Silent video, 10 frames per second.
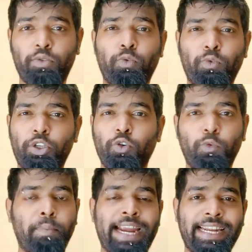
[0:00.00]
you, you
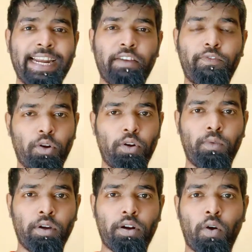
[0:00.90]
might get a
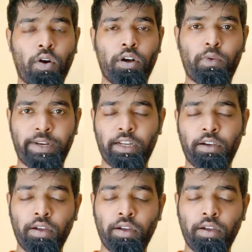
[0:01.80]
follower on Twitter.